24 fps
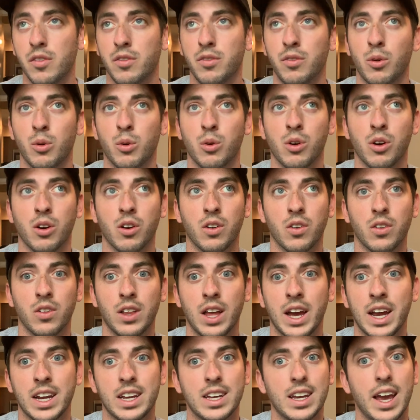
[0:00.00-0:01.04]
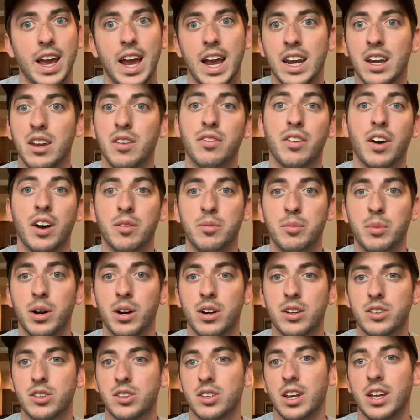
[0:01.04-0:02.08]
for like 85
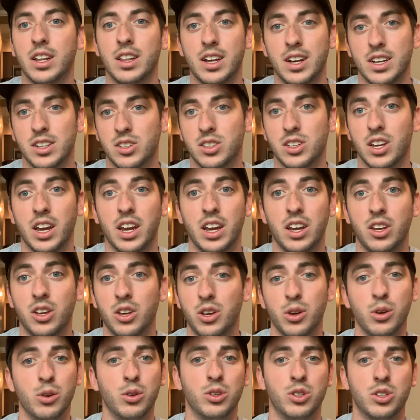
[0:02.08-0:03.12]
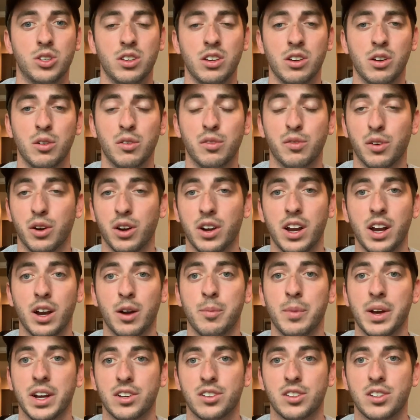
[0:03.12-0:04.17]
bucks, and that's a huge steal for an Air
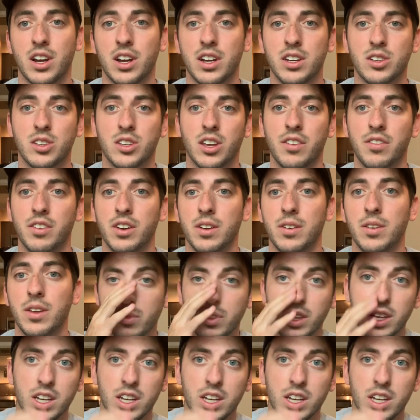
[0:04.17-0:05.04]
Max 97.